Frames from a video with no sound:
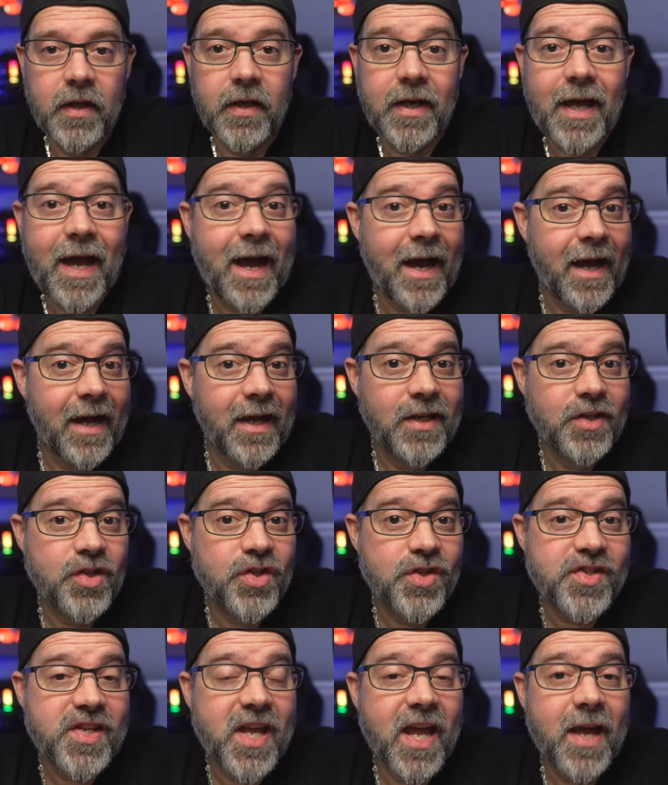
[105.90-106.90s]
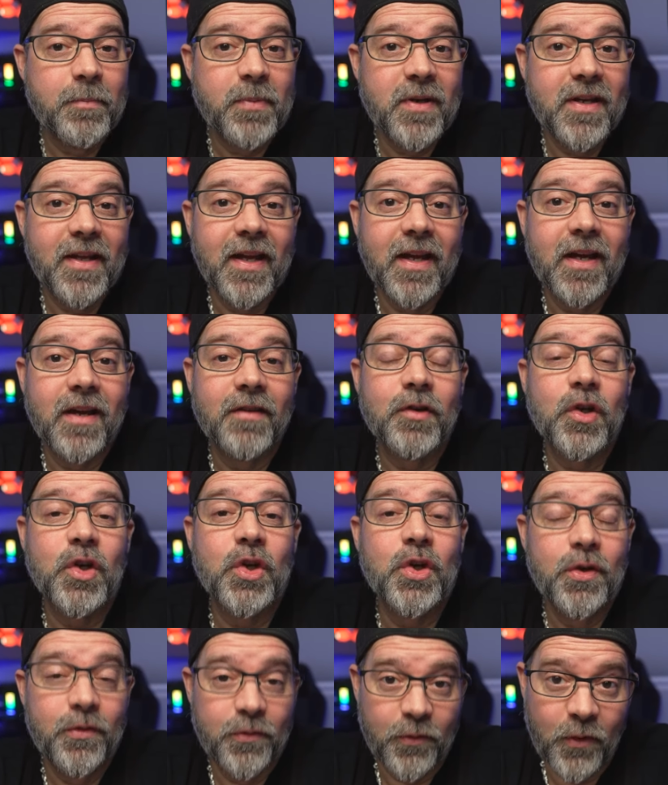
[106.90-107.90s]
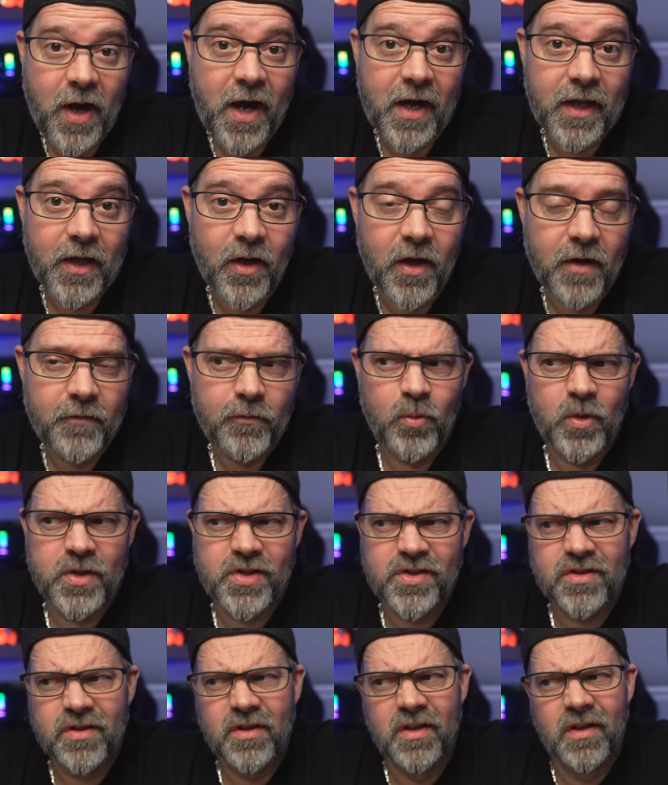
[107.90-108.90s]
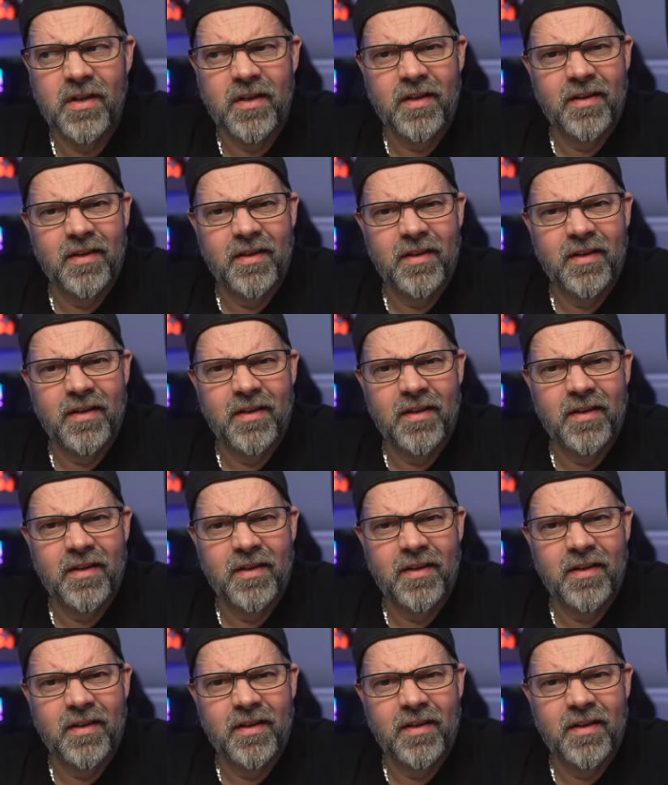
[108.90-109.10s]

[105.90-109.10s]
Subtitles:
and I just happen to have a Good Friday off, which